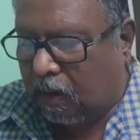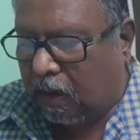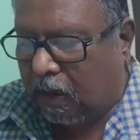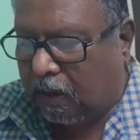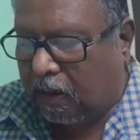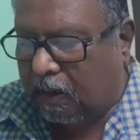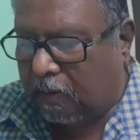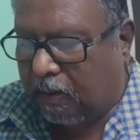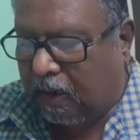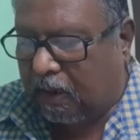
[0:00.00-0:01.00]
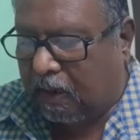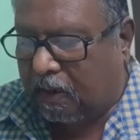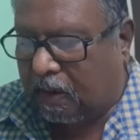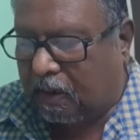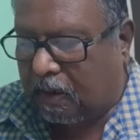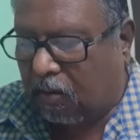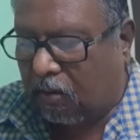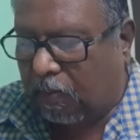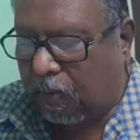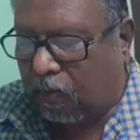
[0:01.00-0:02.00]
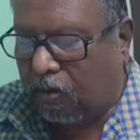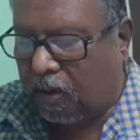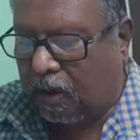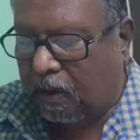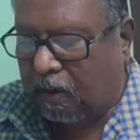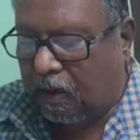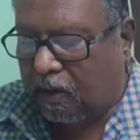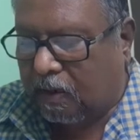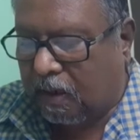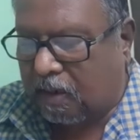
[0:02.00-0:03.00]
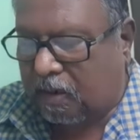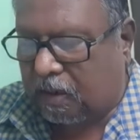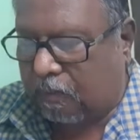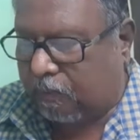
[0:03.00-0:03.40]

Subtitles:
and it is a bag-like structure or the pouch-like structure.